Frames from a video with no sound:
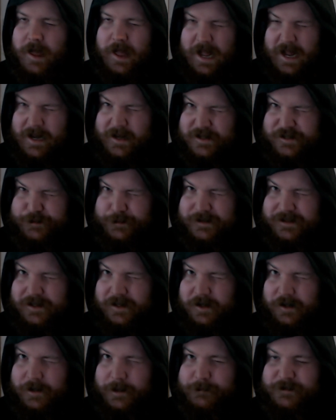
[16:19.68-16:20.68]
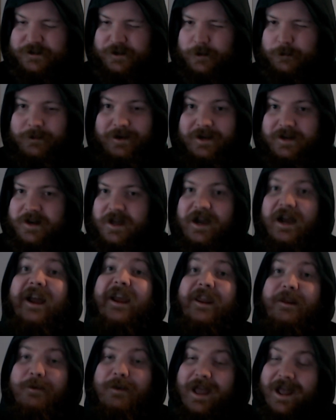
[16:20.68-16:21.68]
in this particular episode, but
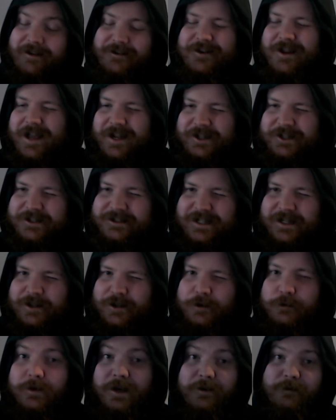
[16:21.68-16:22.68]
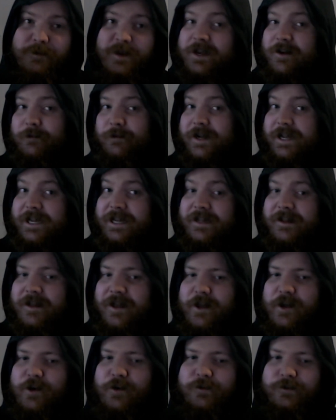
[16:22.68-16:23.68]
I had to actually tell you what I've been away
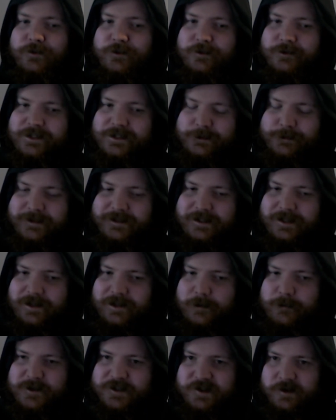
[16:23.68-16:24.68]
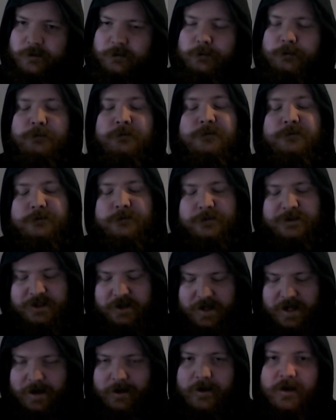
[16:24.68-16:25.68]
for this particular episode. So
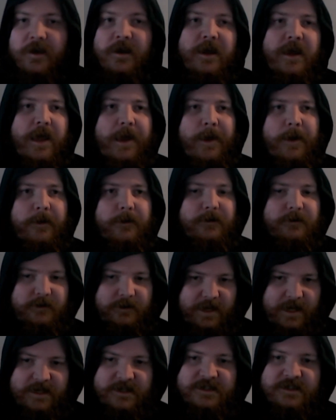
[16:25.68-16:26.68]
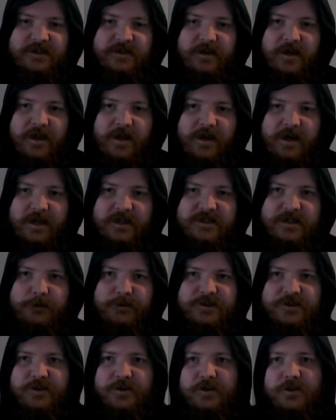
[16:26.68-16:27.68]
yeah. Next
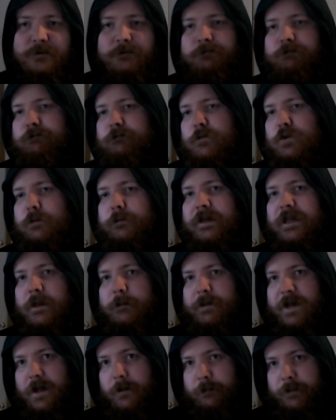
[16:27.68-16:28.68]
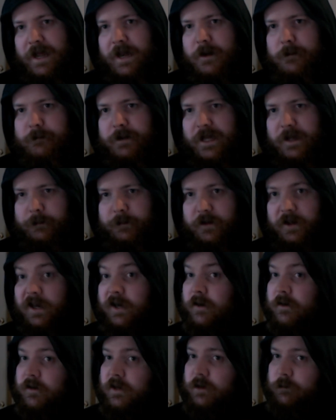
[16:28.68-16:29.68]
episode will be about pen and paper,
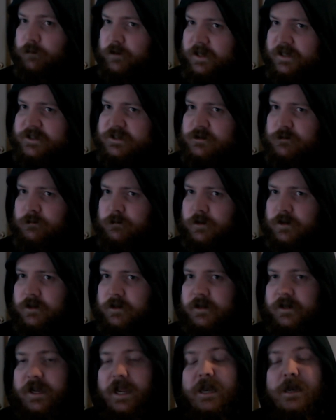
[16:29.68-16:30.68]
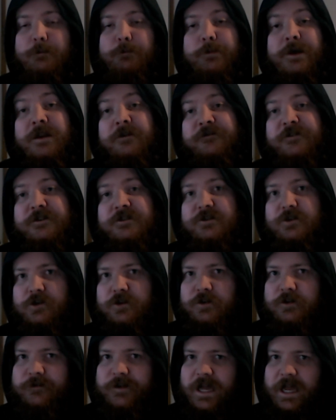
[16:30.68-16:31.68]
and the reason why and the benefits
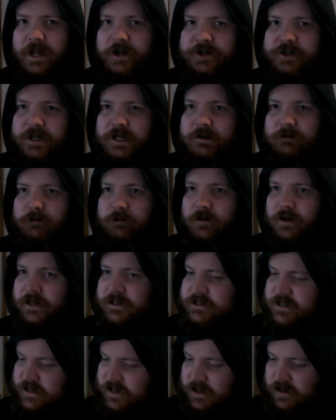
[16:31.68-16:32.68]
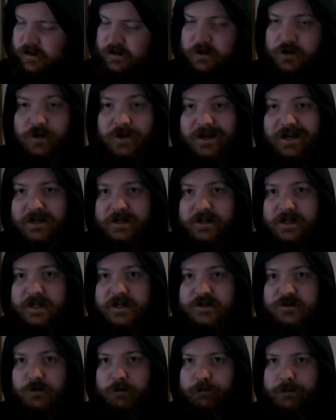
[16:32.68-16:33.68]
of actually writing out your
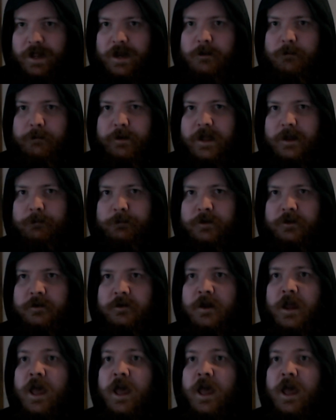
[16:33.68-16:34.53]
ideas on pen and paper